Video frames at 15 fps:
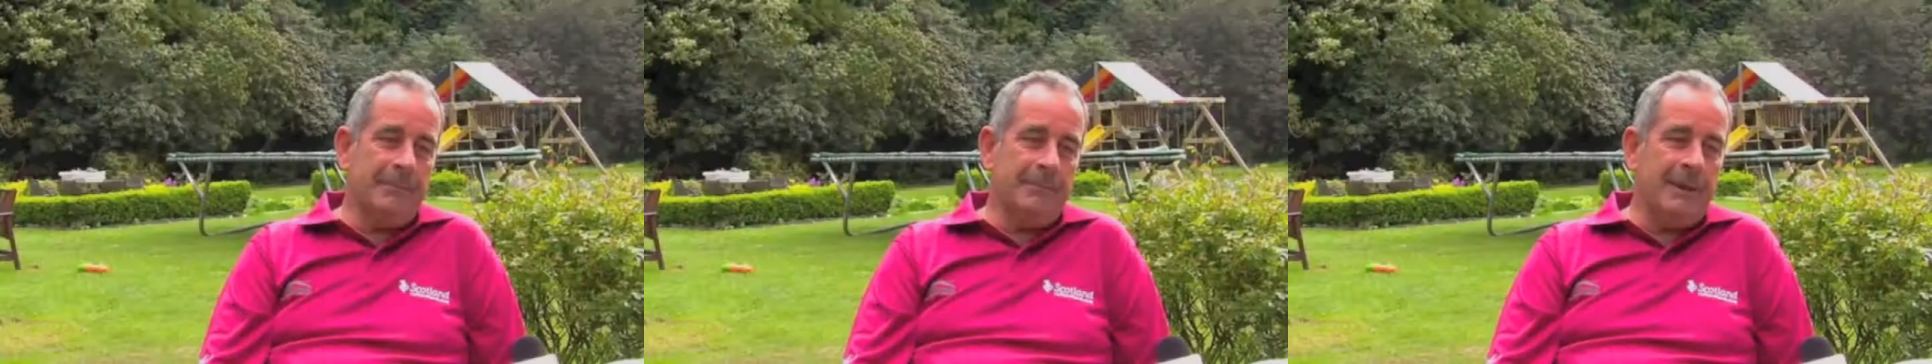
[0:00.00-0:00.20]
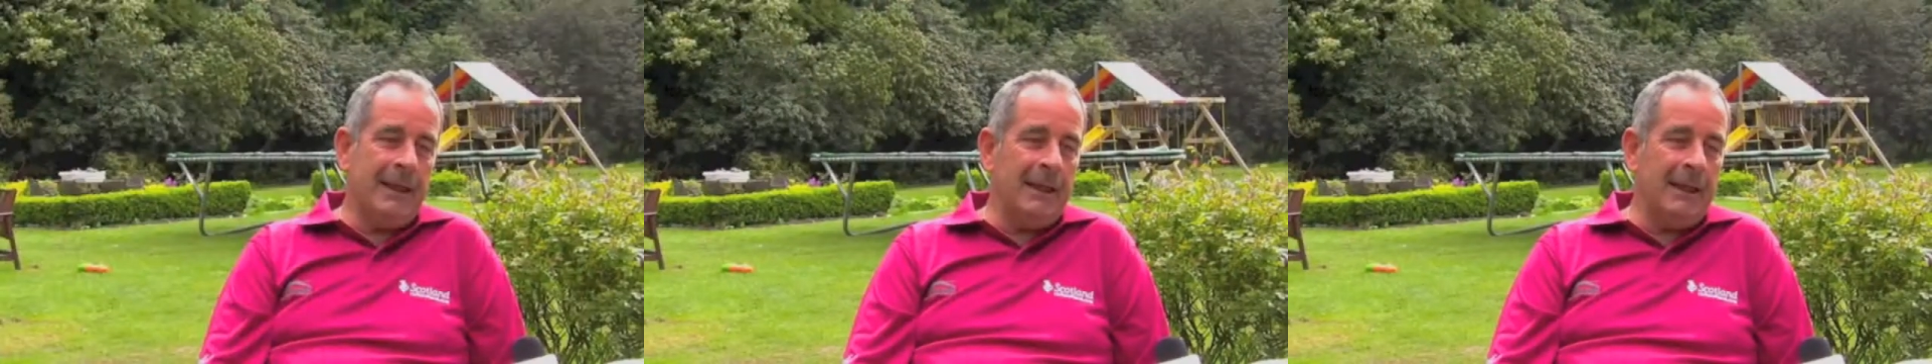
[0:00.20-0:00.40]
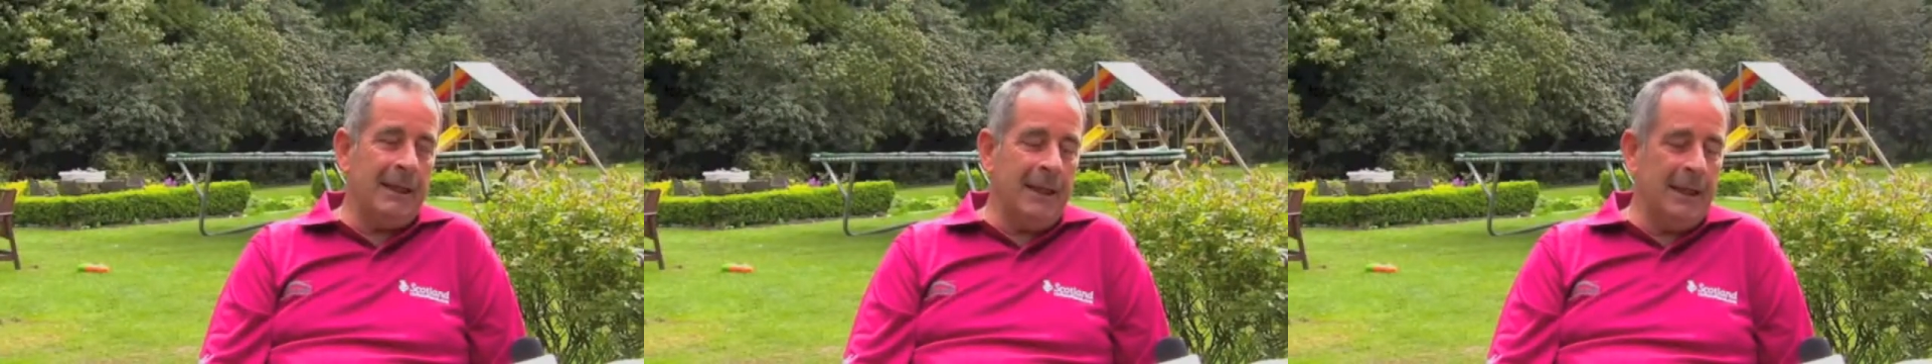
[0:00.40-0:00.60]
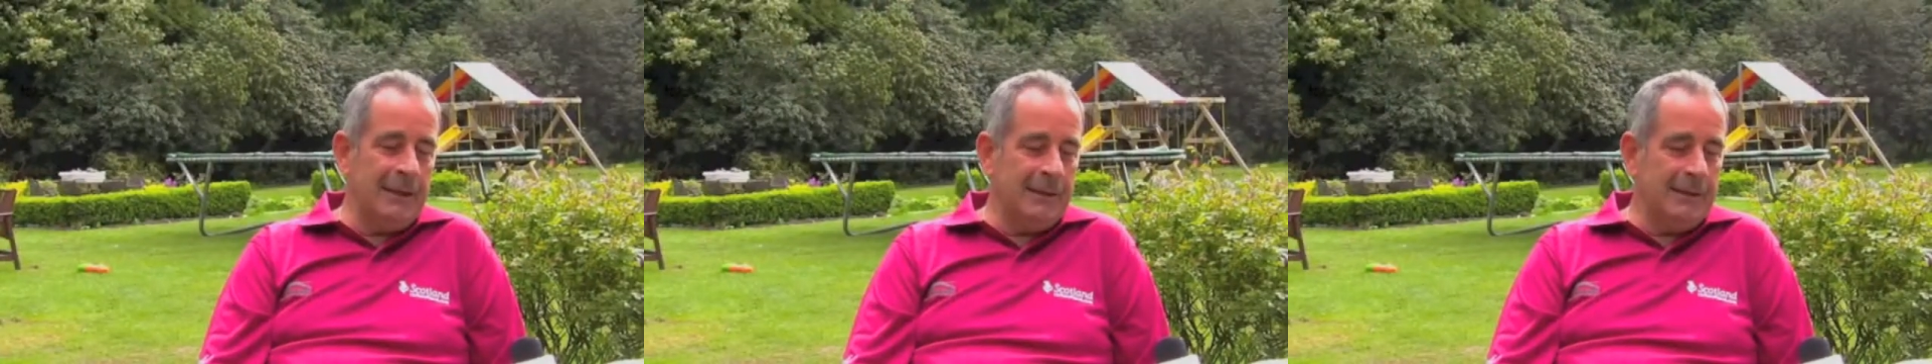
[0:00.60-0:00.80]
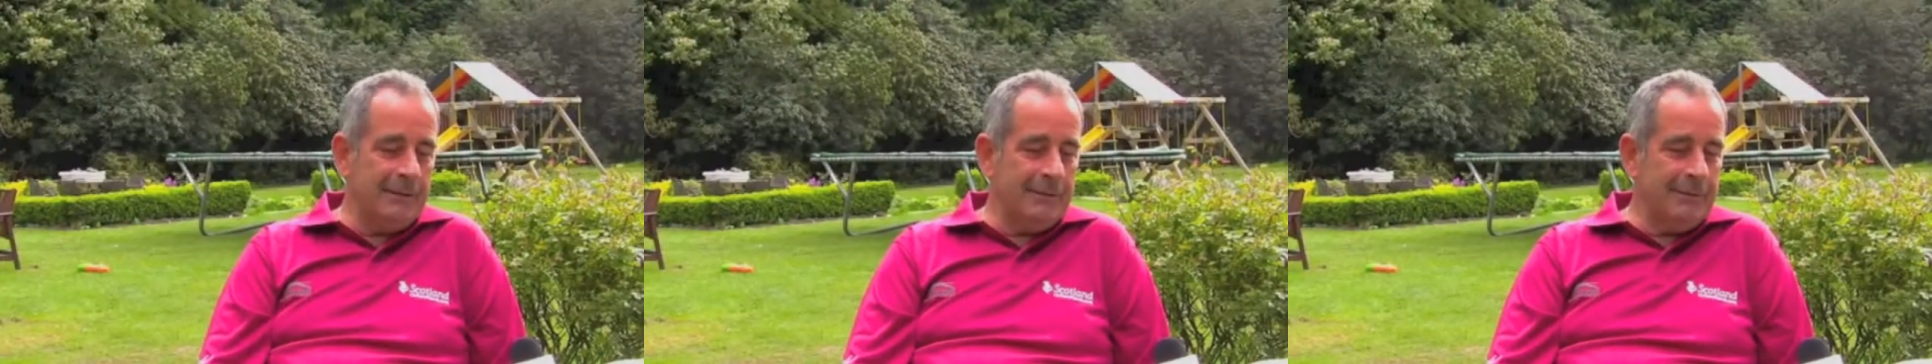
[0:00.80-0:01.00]
Penny
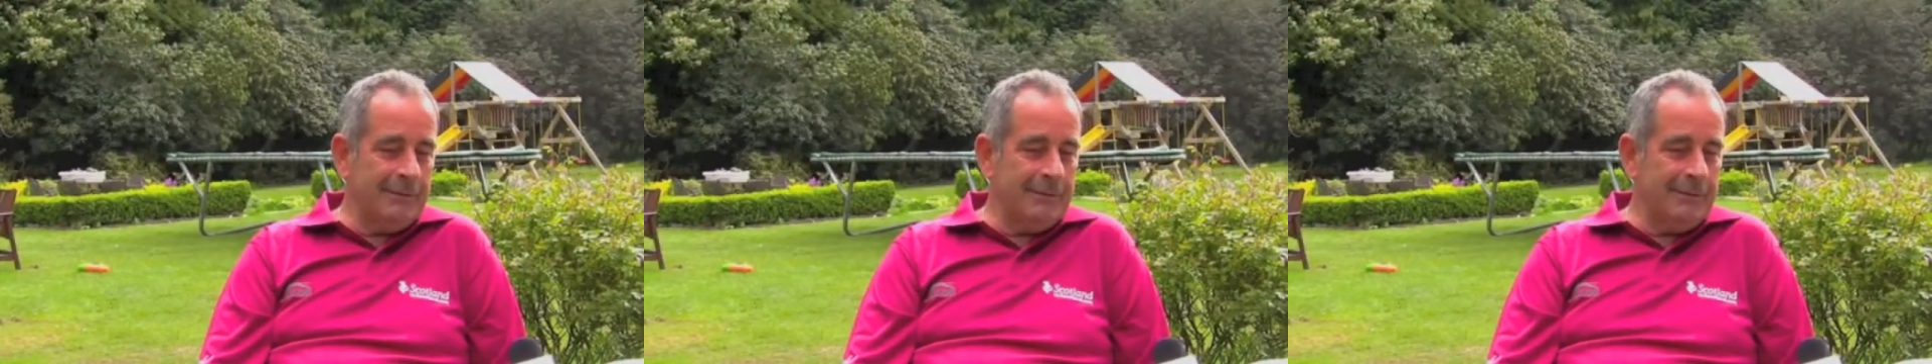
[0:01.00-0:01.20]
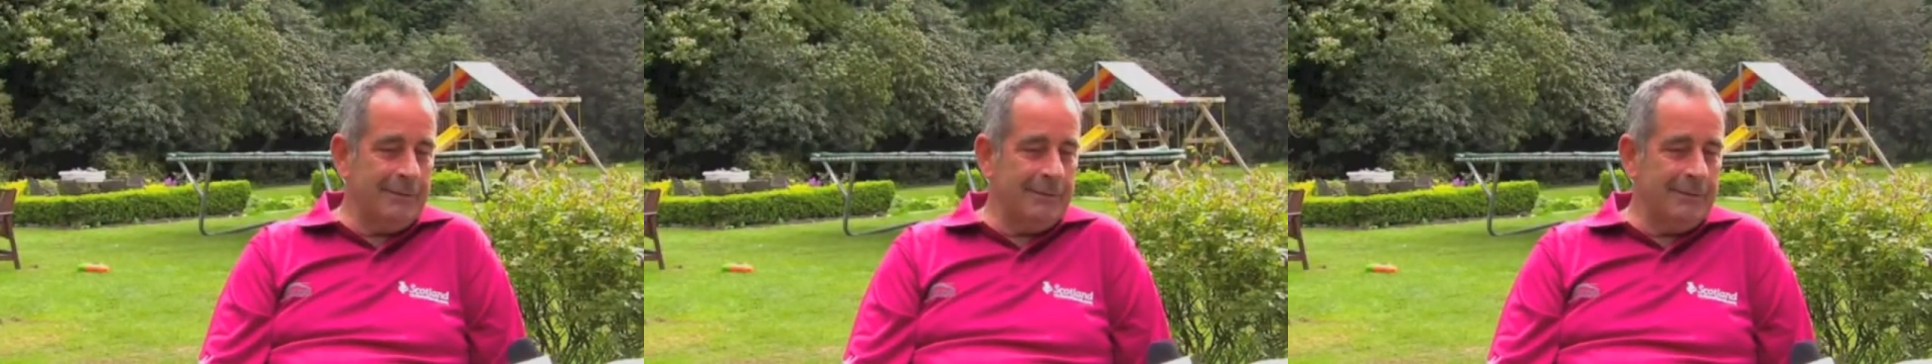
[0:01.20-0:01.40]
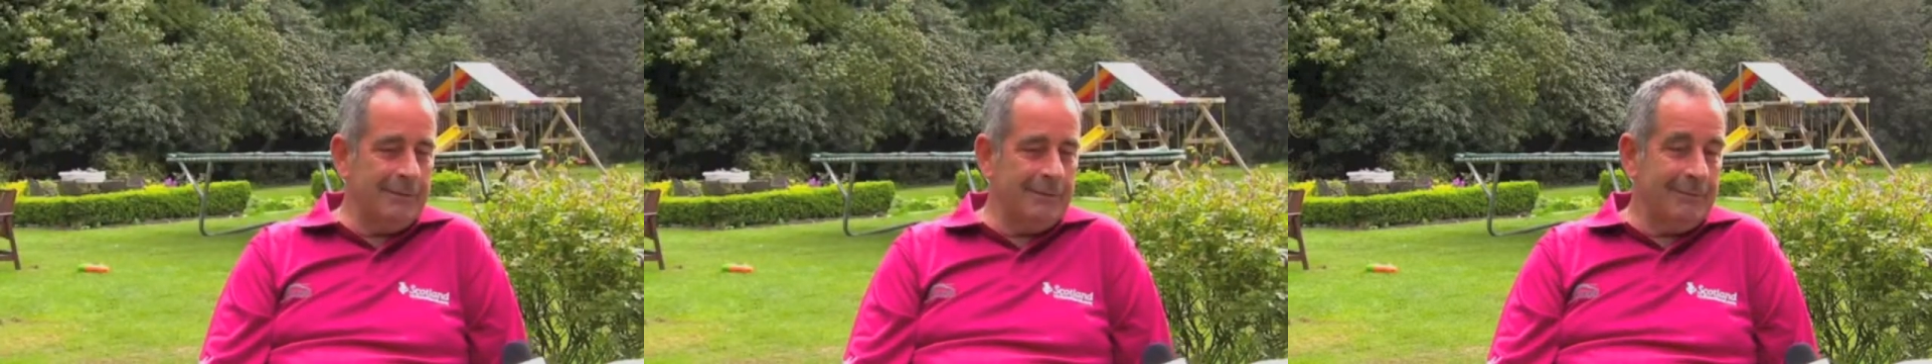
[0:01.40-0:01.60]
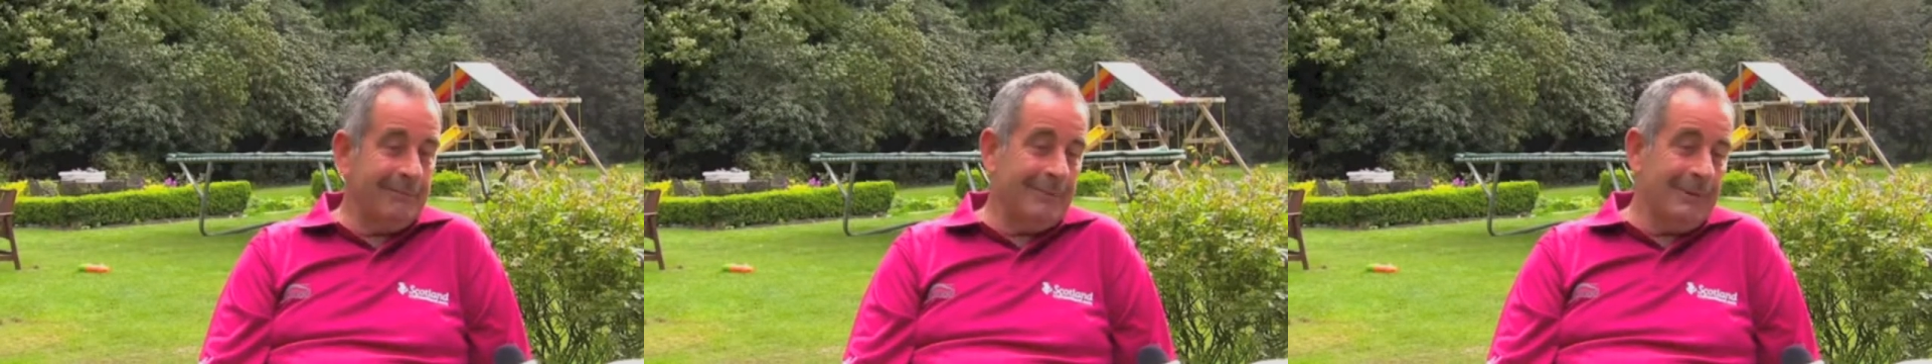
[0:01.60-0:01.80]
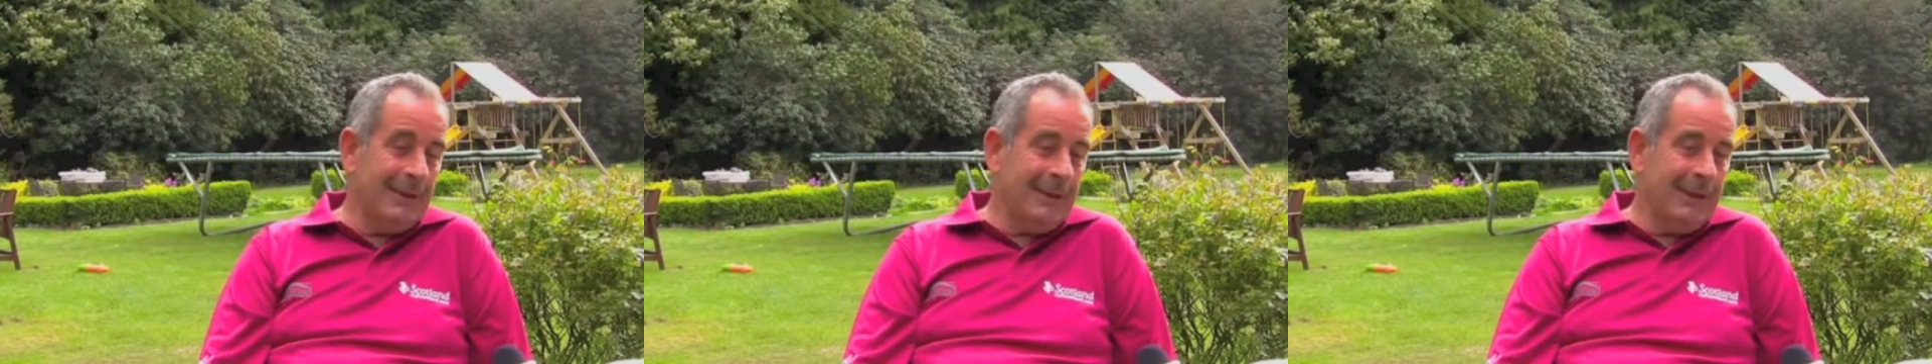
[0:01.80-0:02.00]
Lane.
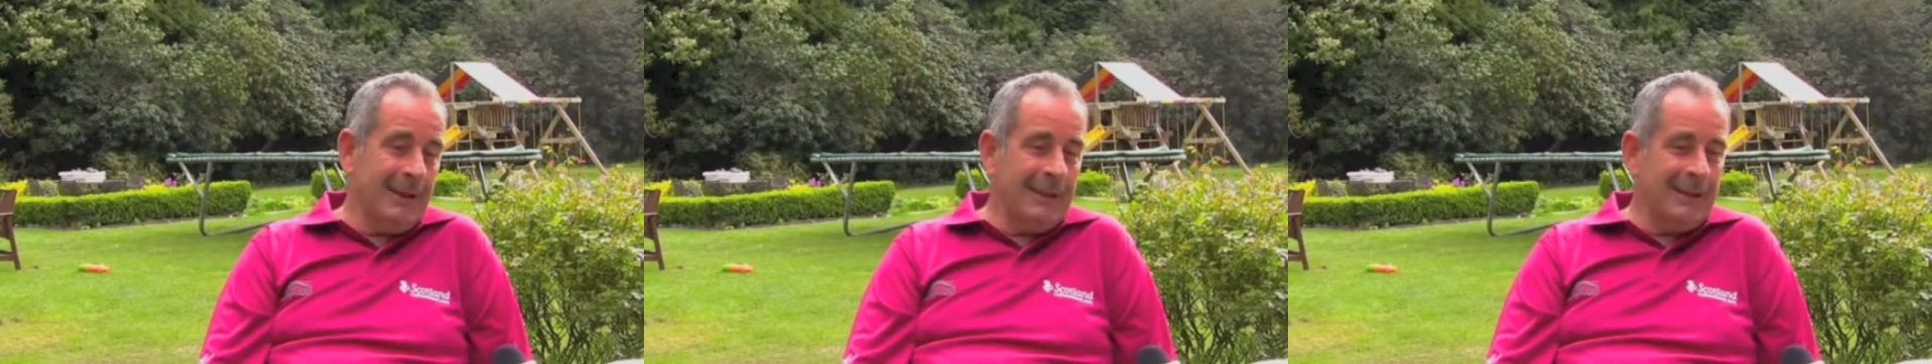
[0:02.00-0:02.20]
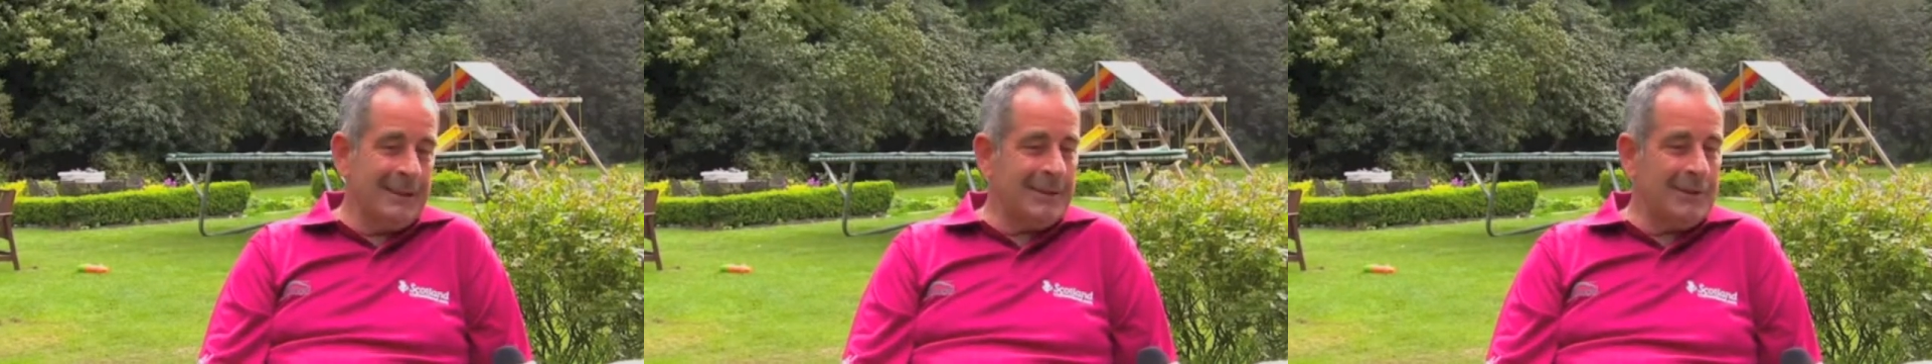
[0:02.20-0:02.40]
There's